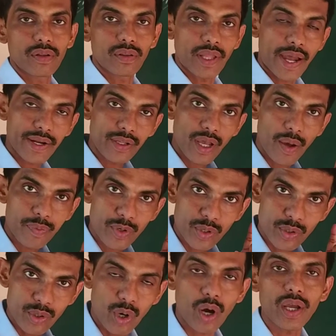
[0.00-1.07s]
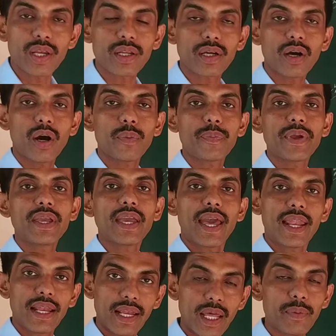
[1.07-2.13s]
That you have to draw in copy
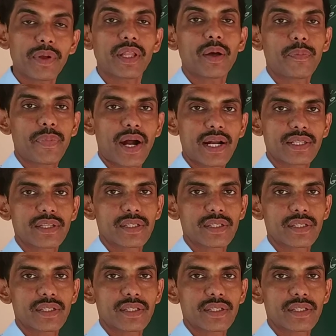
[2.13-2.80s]
and label the parts.